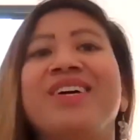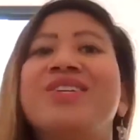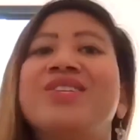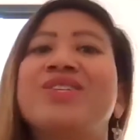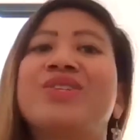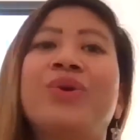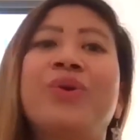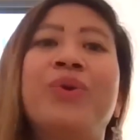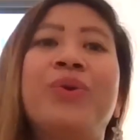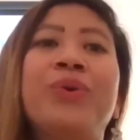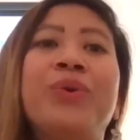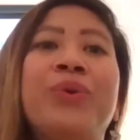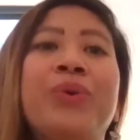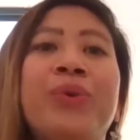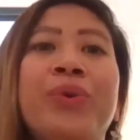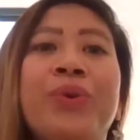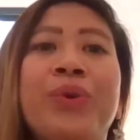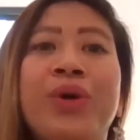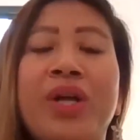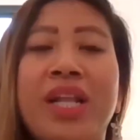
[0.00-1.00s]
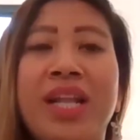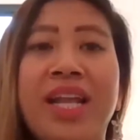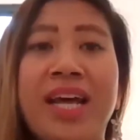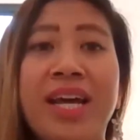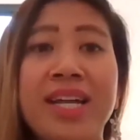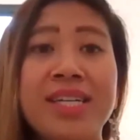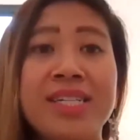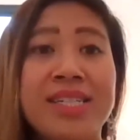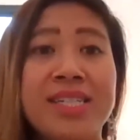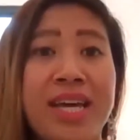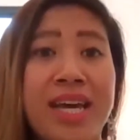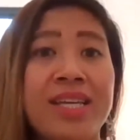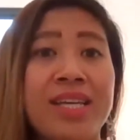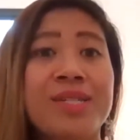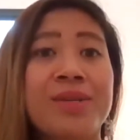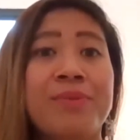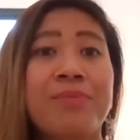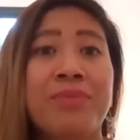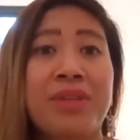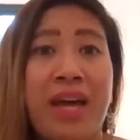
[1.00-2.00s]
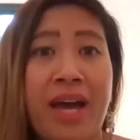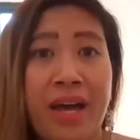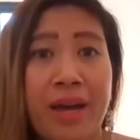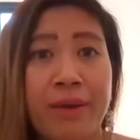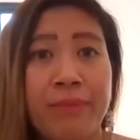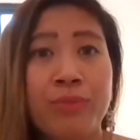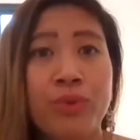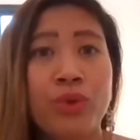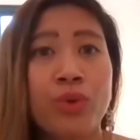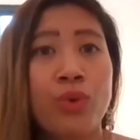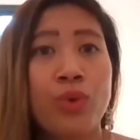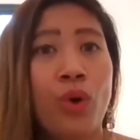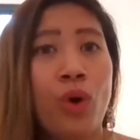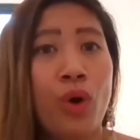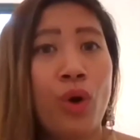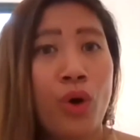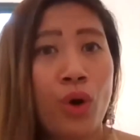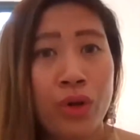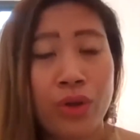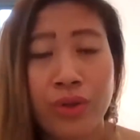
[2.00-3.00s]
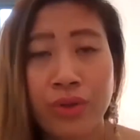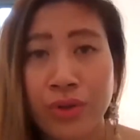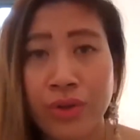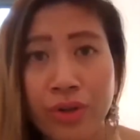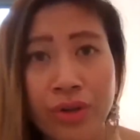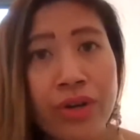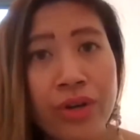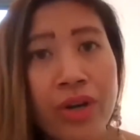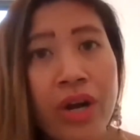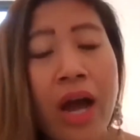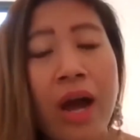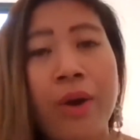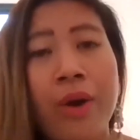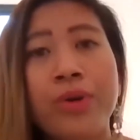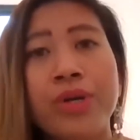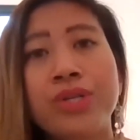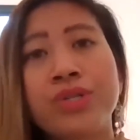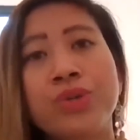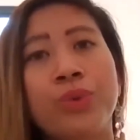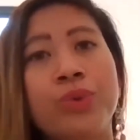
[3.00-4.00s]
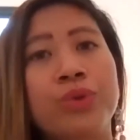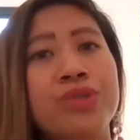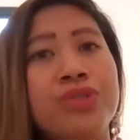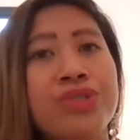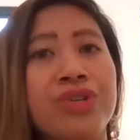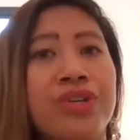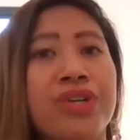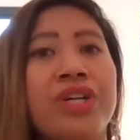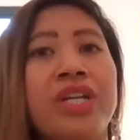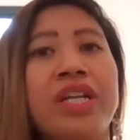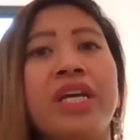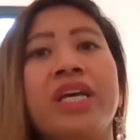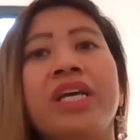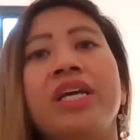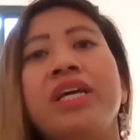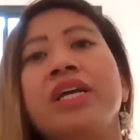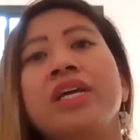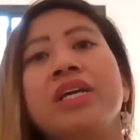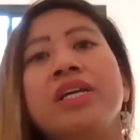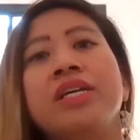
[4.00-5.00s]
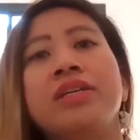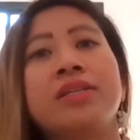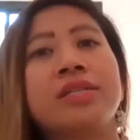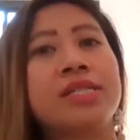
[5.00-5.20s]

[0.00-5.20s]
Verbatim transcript: So let us take some time to honor our soul's journey,